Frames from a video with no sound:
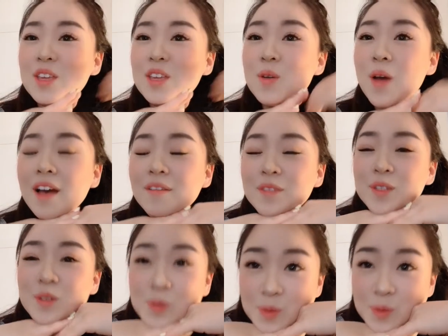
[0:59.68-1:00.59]
You have
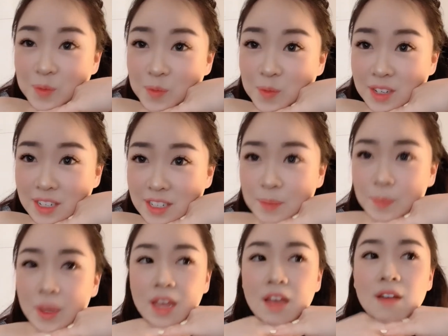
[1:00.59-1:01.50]
to just
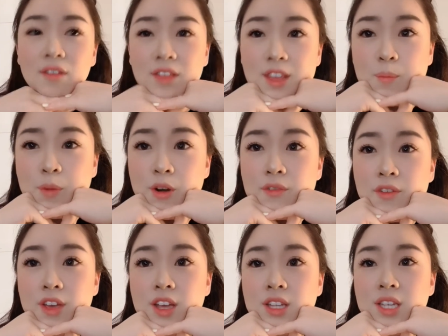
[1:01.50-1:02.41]
make everything
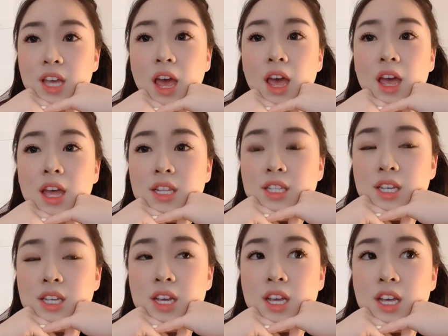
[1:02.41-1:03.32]
perfect and
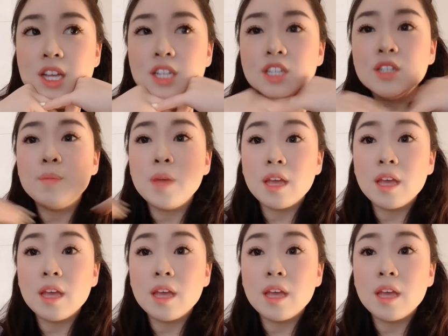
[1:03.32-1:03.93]
just make